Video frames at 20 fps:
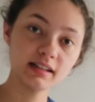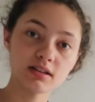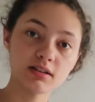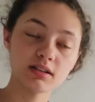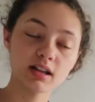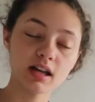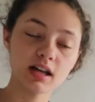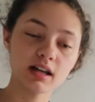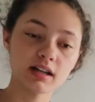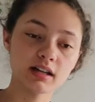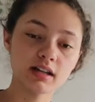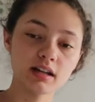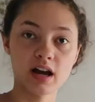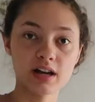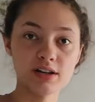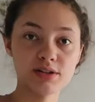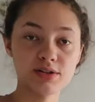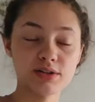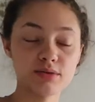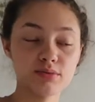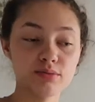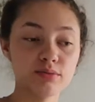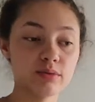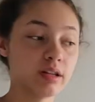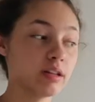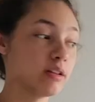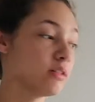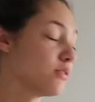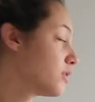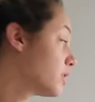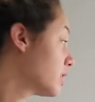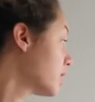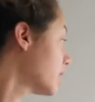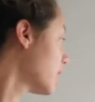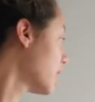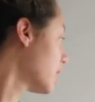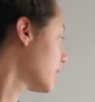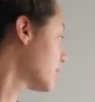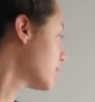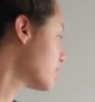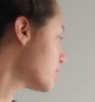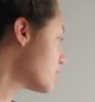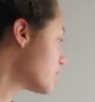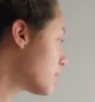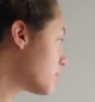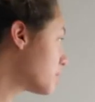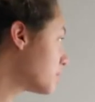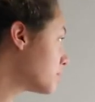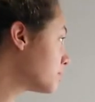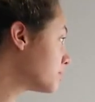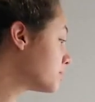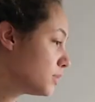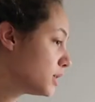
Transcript: So like, I used to really, really hate gym